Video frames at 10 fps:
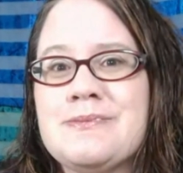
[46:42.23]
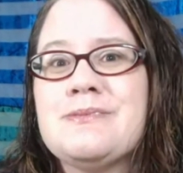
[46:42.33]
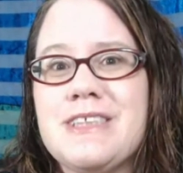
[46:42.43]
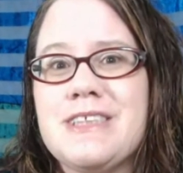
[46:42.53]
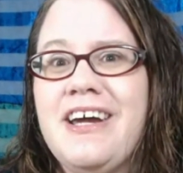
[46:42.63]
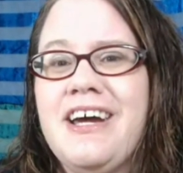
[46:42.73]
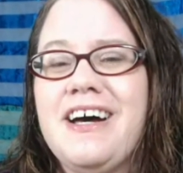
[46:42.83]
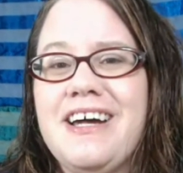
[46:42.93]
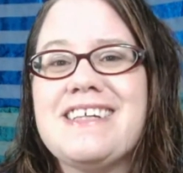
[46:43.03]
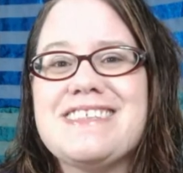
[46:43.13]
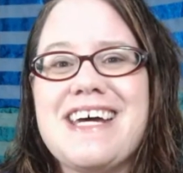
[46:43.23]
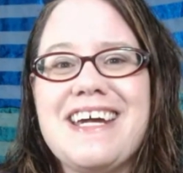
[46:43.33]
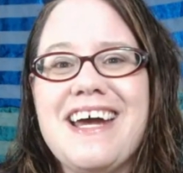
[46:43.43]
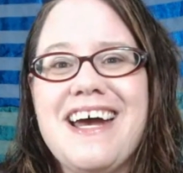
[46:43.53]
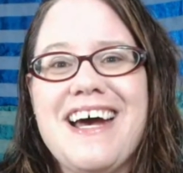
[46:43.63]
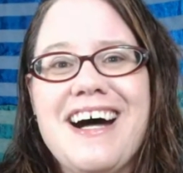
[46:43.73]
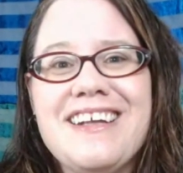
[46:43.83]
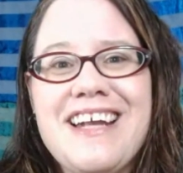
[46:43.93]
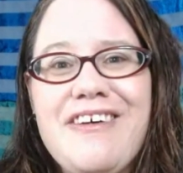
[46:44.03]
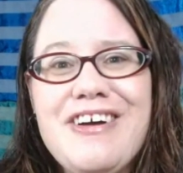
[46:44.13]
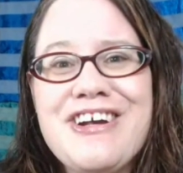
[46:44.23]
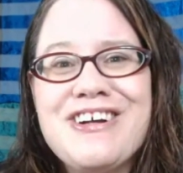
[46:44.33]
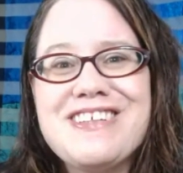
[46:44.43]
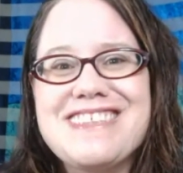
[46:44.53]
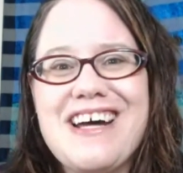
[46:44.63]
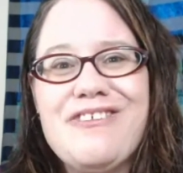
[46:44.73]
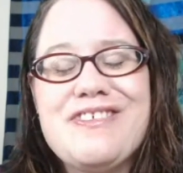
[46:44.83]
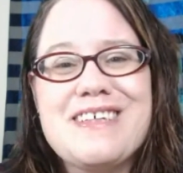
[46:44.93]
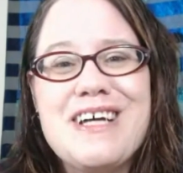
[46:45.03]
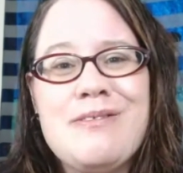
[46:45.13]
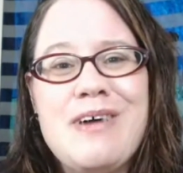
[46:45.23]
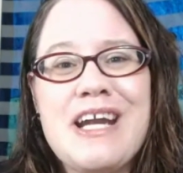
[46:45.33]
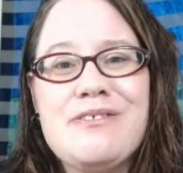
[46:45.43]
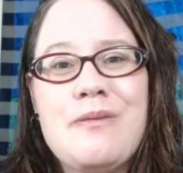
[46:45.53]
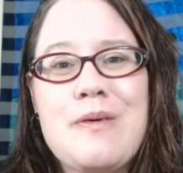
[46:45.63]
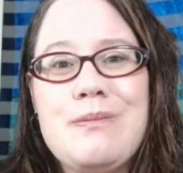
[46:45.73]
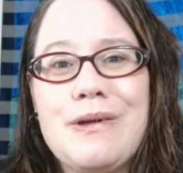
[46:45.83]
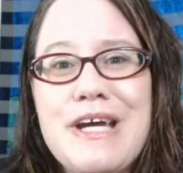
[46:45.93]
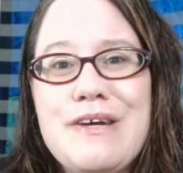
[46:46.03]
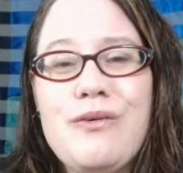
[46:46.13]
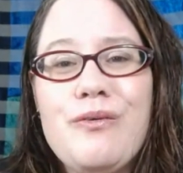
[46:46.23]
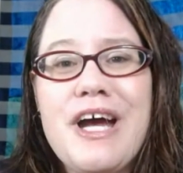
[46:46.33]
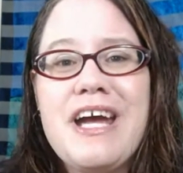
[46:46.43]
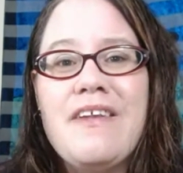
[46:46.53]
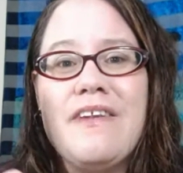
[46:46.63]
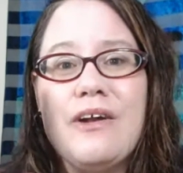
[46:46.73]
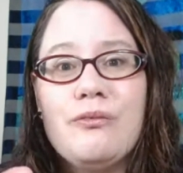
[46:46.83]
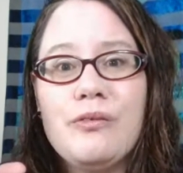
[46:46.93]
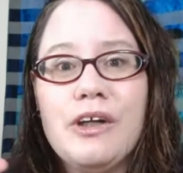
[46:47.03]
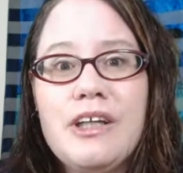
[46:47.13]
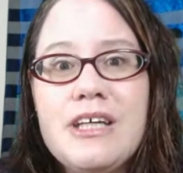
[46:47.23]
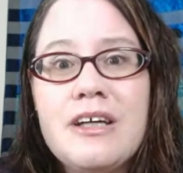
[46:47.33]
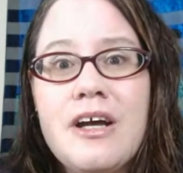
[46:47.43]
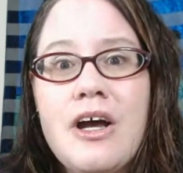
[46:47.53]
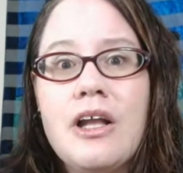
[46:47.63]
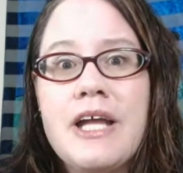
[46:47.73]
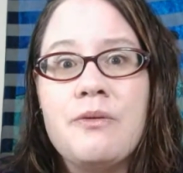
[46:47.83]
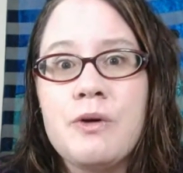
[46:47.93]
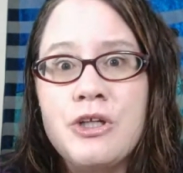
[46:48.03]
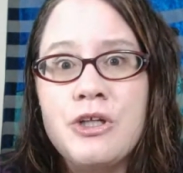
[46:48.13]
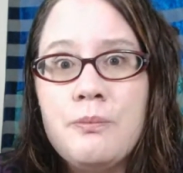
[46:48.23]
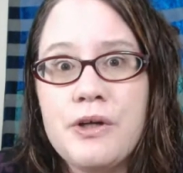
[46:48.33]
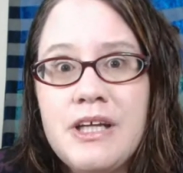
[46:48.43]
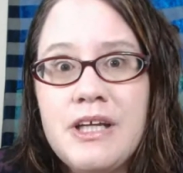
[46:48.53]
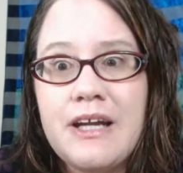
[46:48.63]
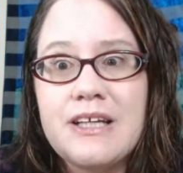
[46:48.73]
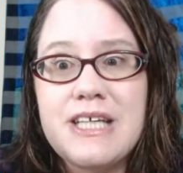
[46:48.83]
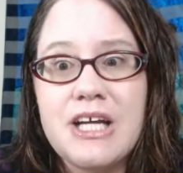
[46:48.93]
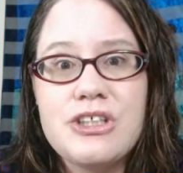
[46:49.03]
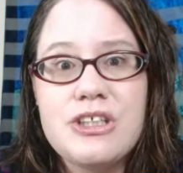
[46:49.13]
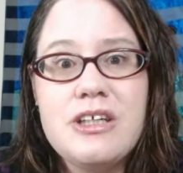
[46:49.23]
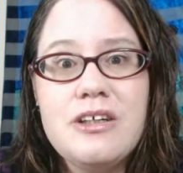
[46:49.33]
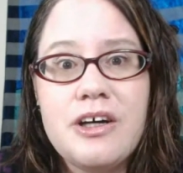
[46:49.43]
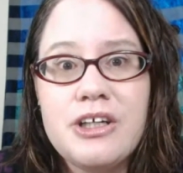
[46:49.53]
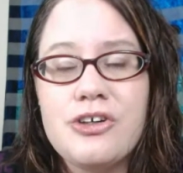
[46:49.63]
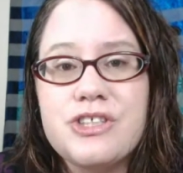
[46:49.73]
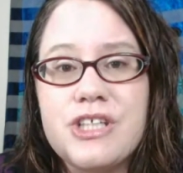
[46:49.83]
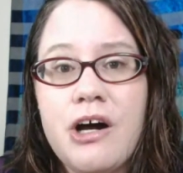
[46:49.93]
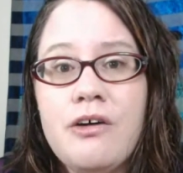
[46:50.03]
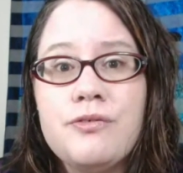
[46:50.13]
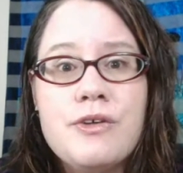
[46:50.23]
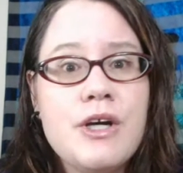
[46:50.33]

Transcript: Yeah. And it's like allowing yourself to come at it from a playful way. And then really, like, when you're putting that attention on yourself,